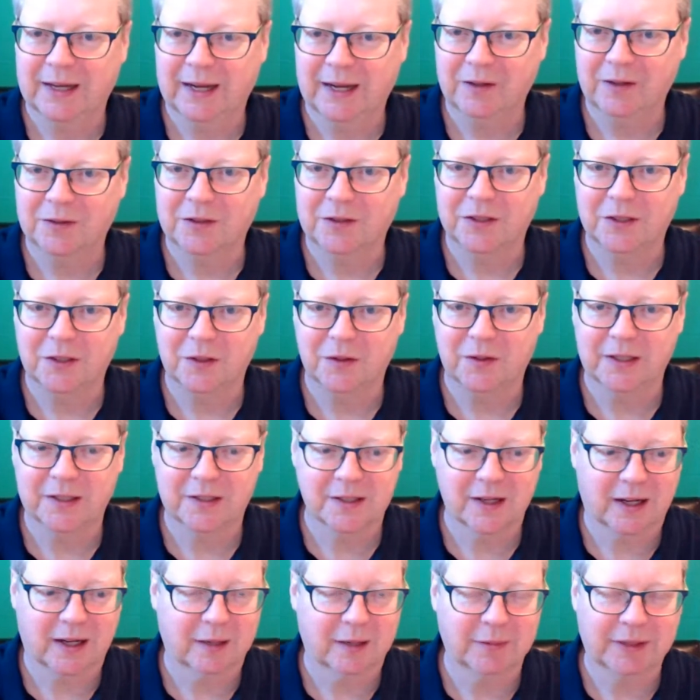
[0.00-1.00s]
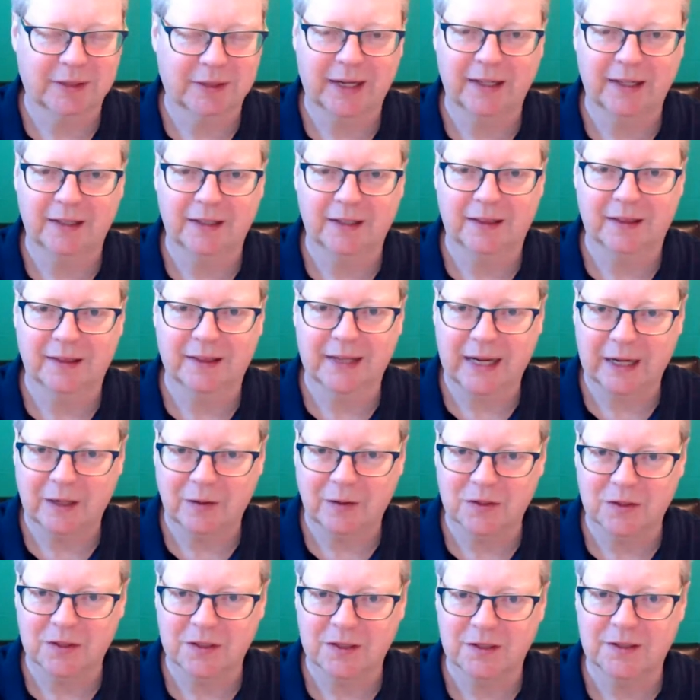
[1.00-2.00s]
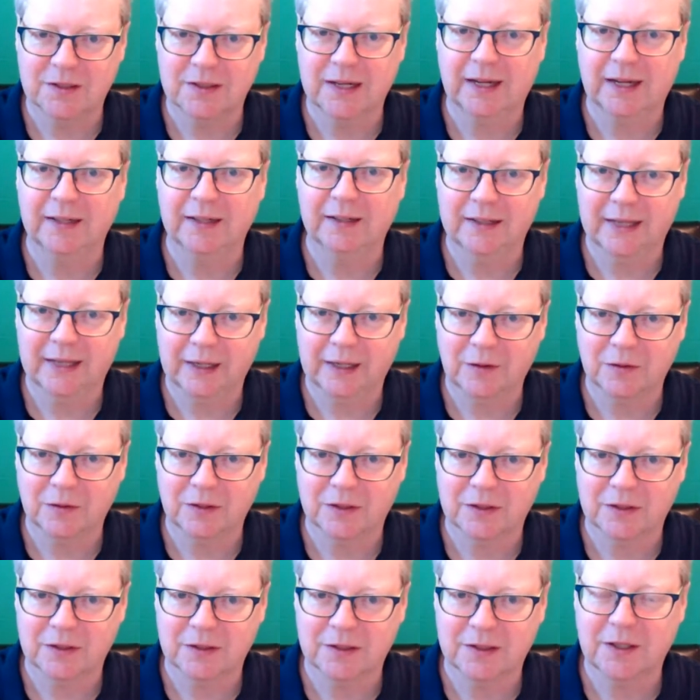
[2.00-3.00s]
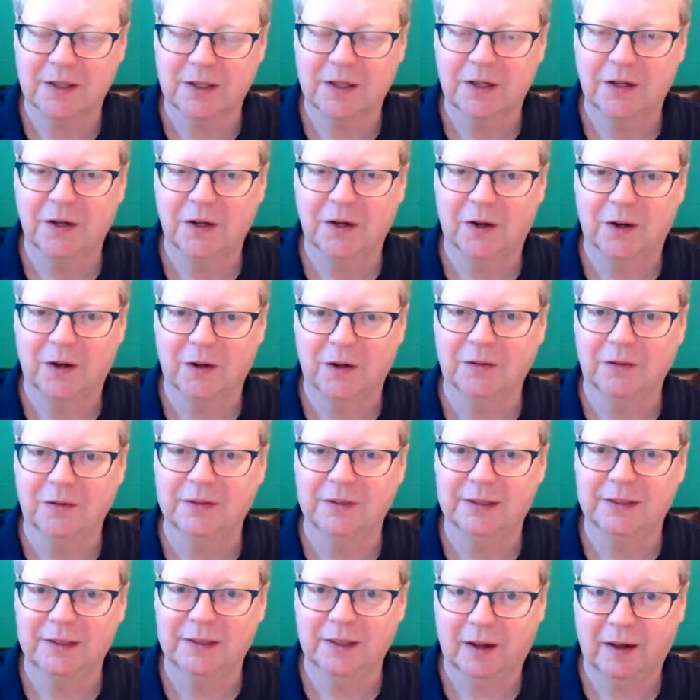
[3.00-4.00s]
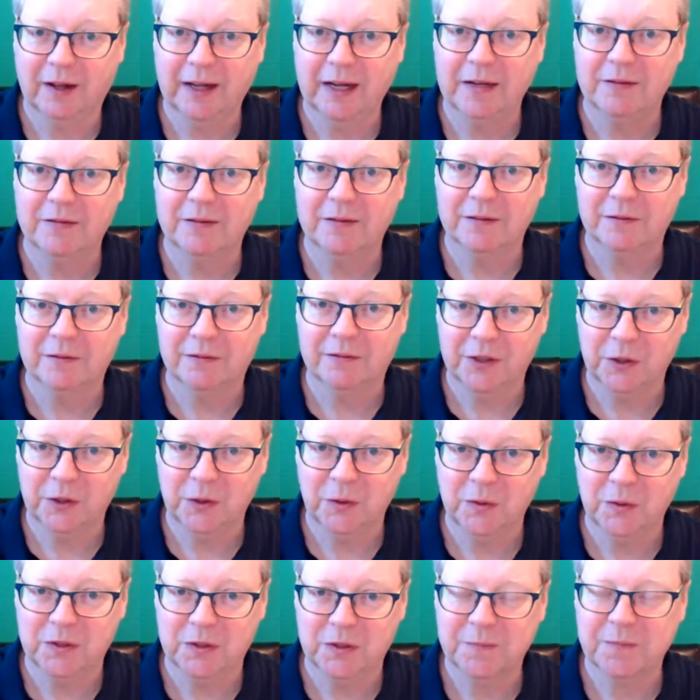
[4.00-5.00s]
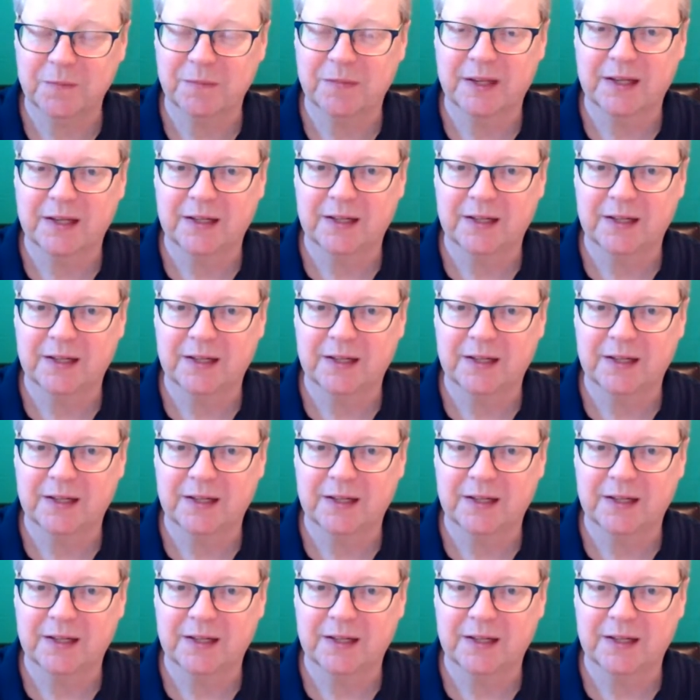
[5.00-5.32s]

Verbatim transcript: how to do this, I'm getting thousands and thousands of live views